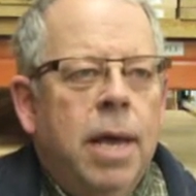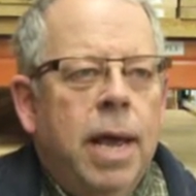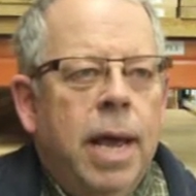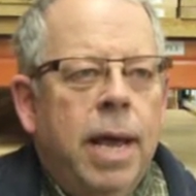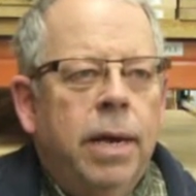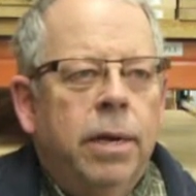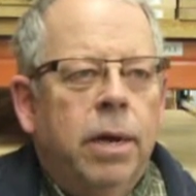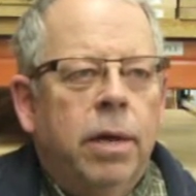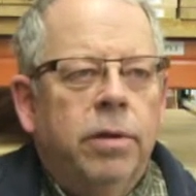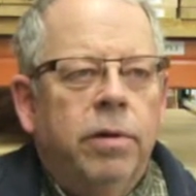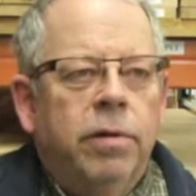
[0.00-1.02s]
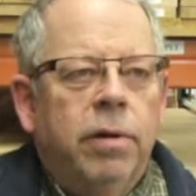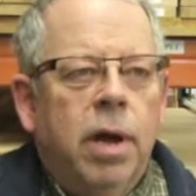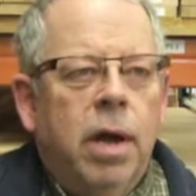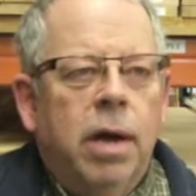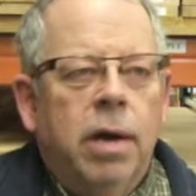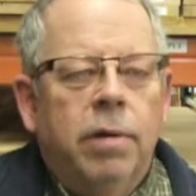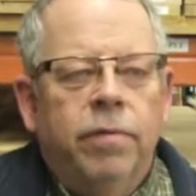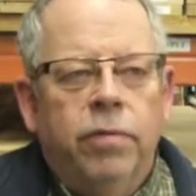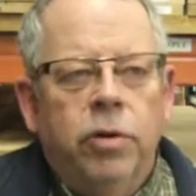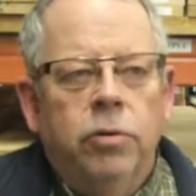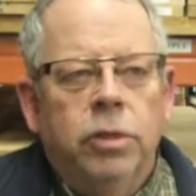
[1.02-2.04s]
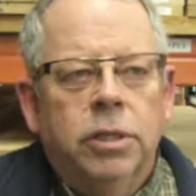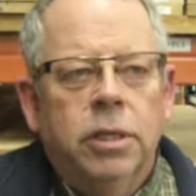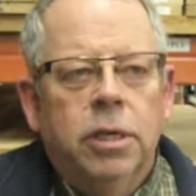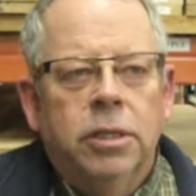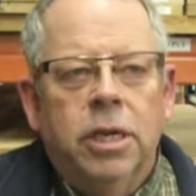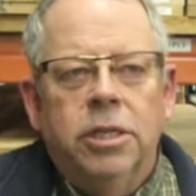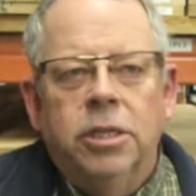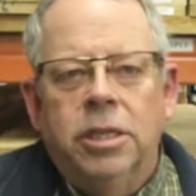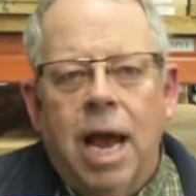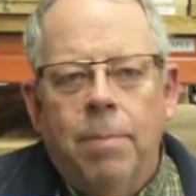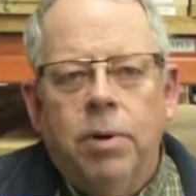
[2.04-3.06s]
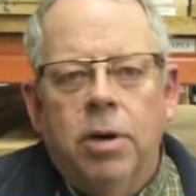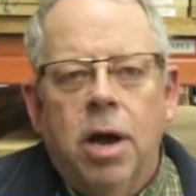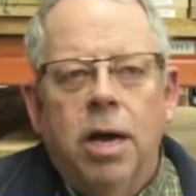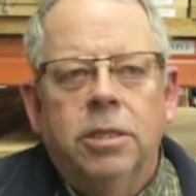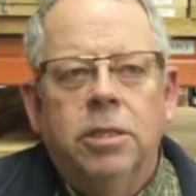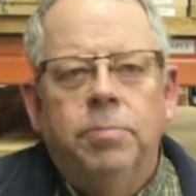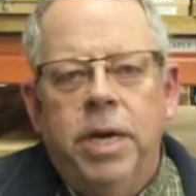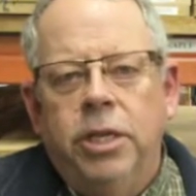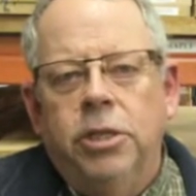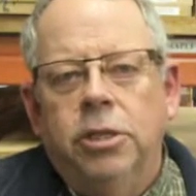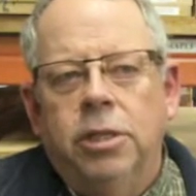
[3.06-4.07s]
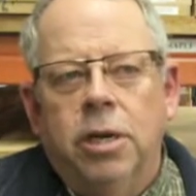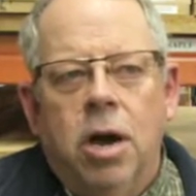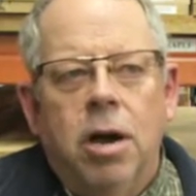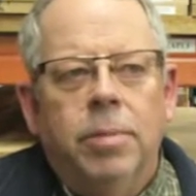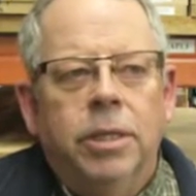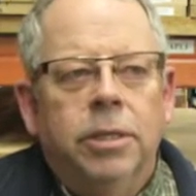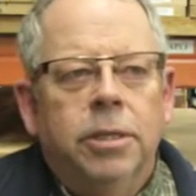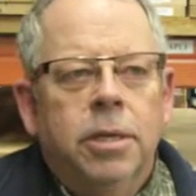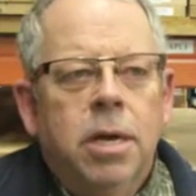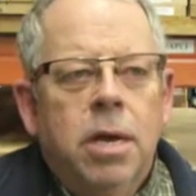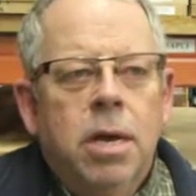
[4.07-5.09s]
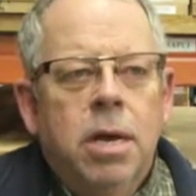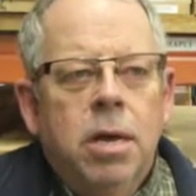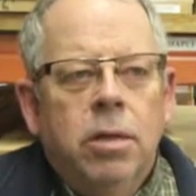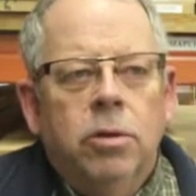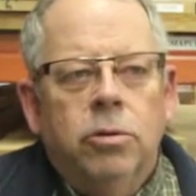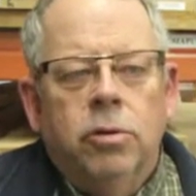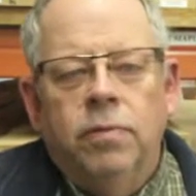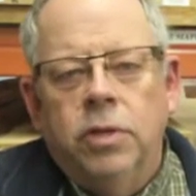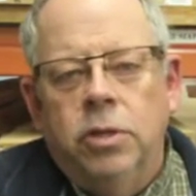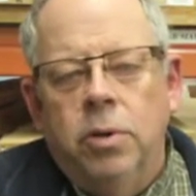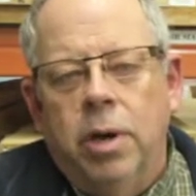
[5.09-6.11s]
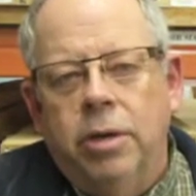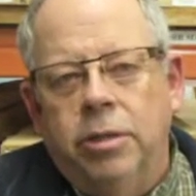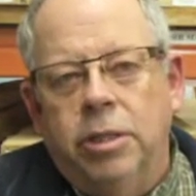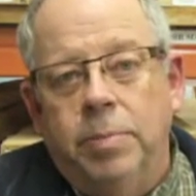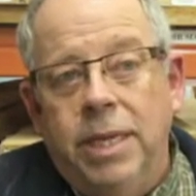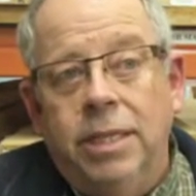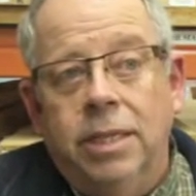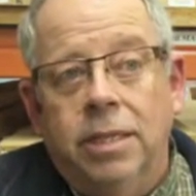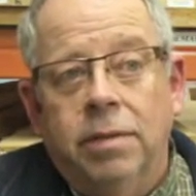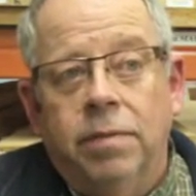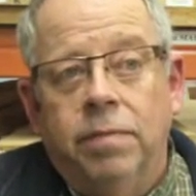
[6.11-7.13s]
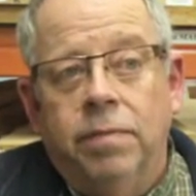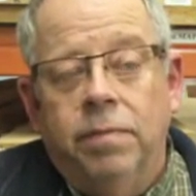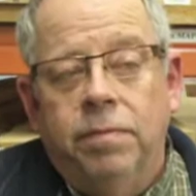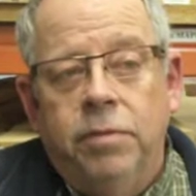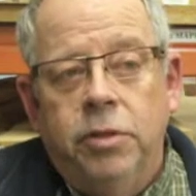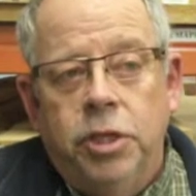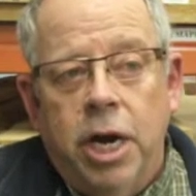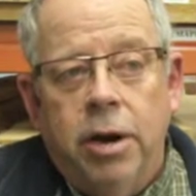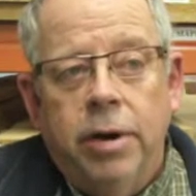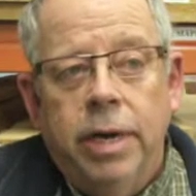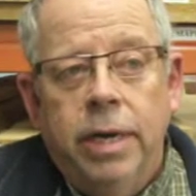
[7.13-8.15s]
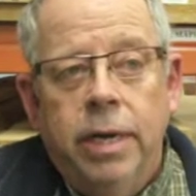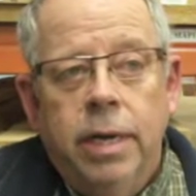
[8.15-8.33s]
and other fruits such as apricots, peaches, and almonds. There's over 200 species of cherry,